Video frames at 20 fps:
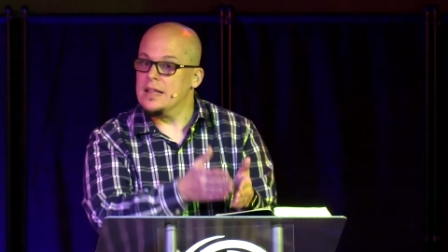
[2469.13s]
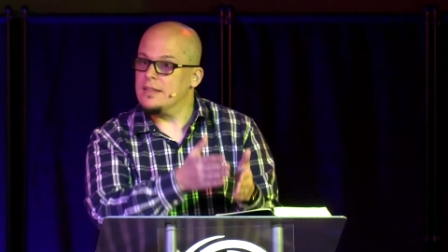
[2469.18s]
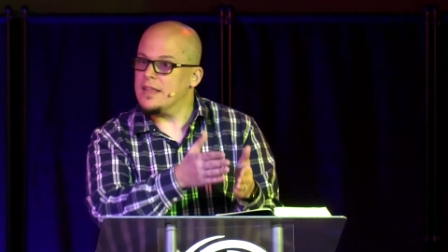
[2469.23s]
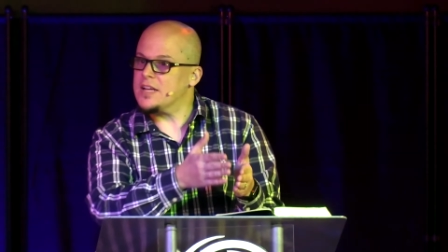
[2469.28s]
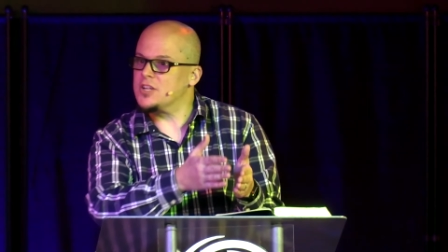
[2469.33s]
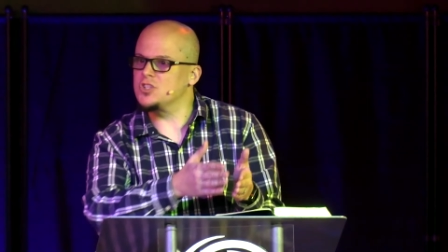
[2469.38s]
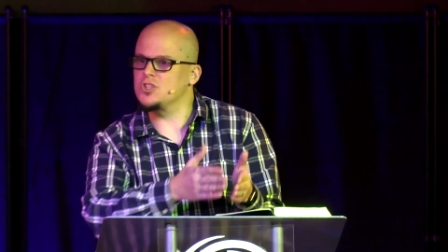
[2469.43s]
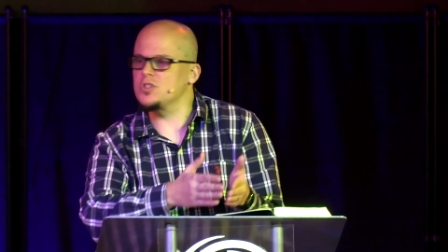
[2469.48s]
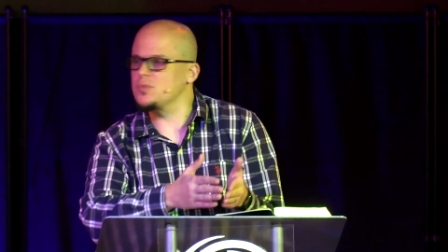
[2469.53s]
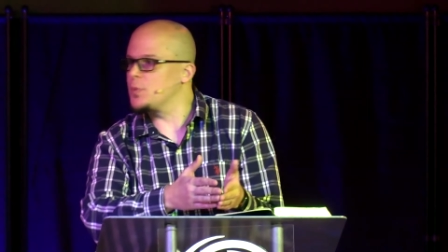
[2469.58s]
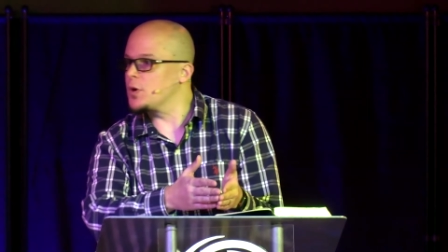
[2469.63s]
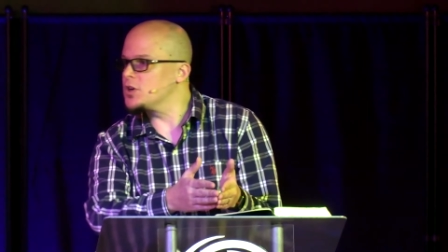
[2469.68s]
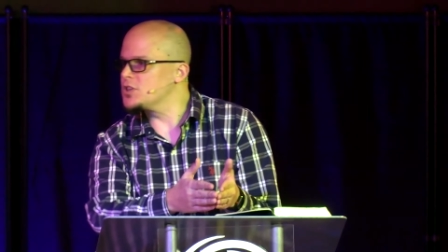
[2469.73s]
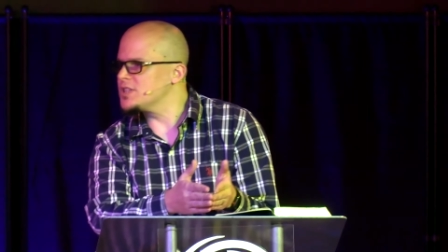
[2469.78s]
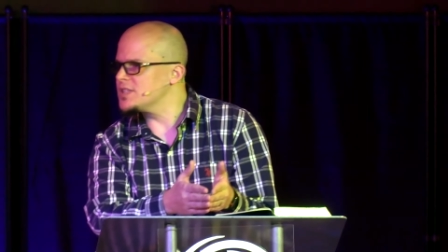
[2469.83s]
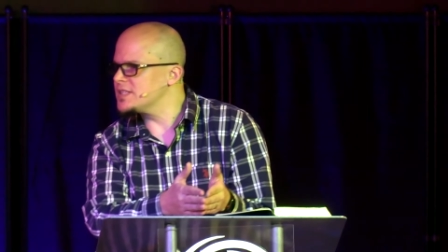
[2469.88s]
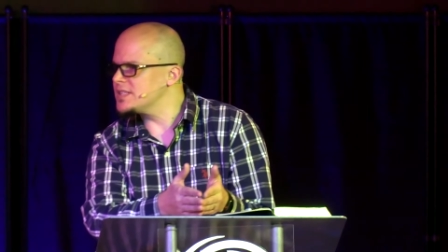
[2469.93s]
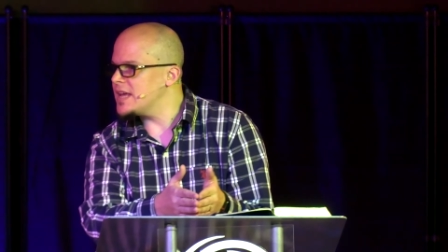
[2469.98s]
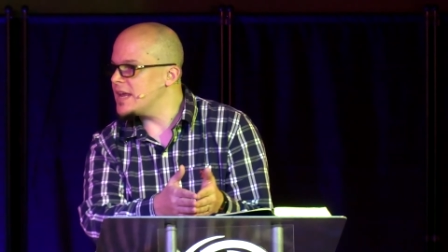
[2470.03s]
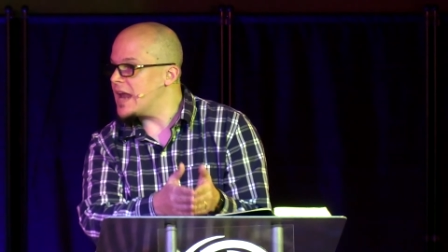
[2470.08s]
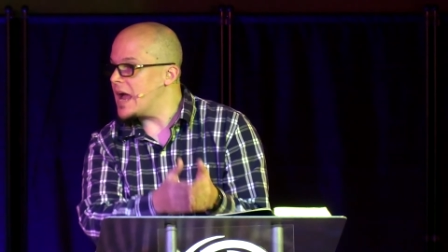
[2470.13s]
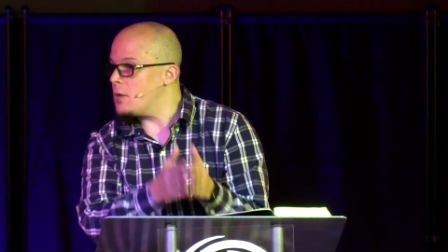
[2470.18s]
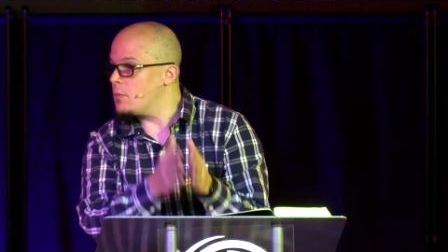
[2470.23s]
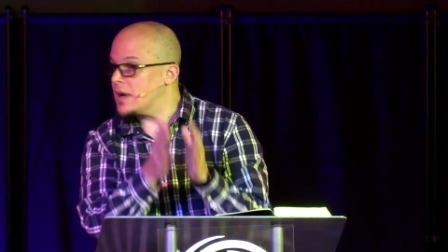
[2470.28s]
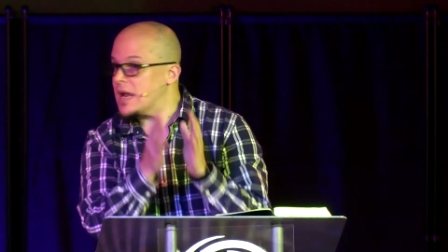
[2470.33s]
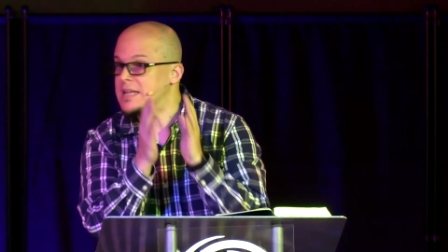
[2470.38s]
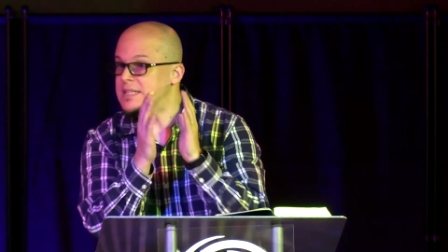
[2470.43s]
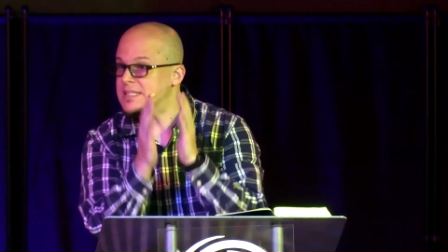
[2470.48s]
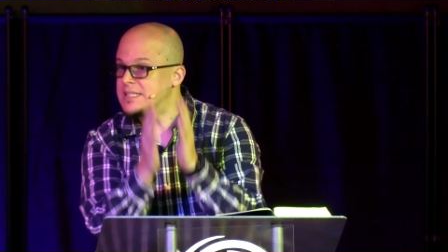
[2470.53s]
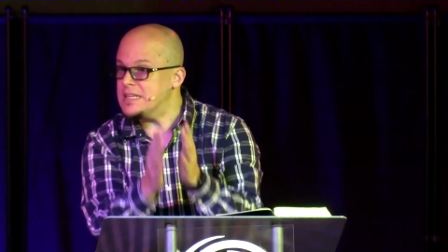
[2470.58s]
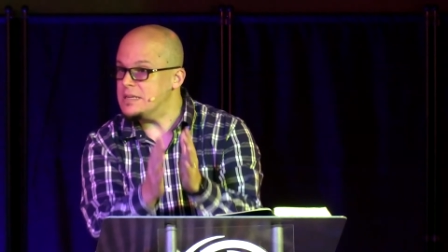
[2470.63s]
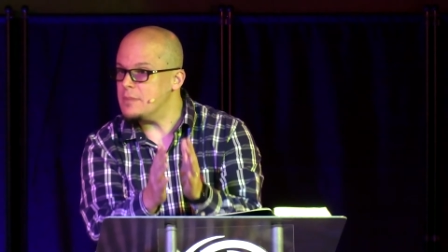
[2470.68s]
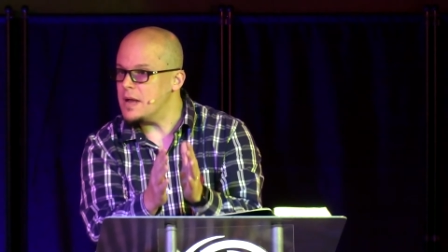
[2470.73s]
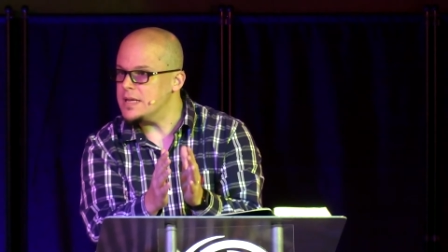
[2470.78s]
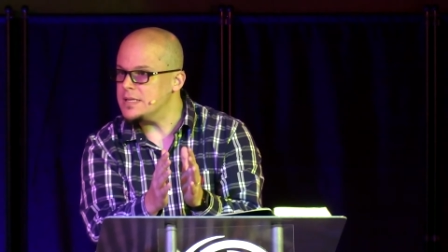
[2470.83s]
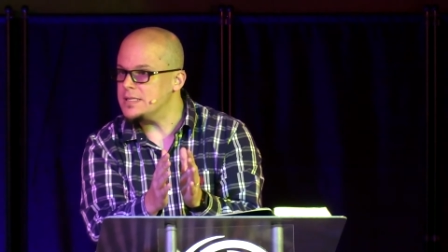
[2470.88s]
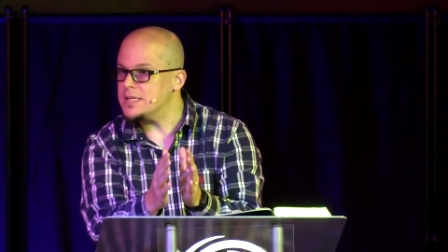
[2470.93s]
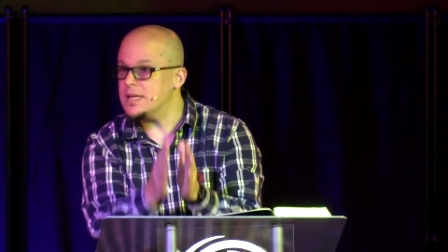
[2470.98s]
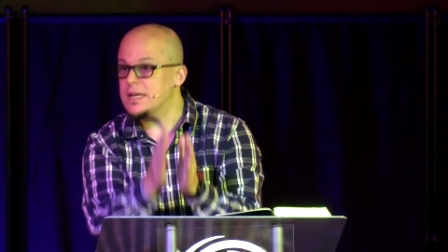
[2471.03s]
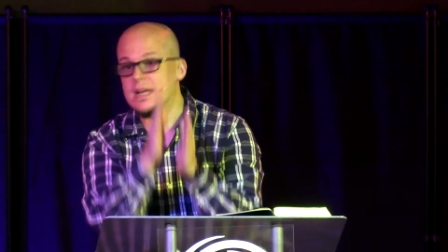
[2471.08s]
like Spurgeon said, when I see my
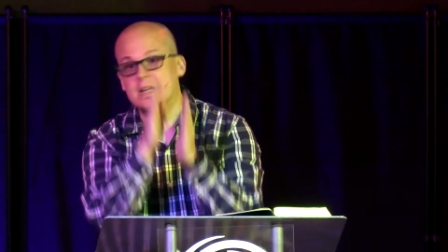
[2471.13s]
sin,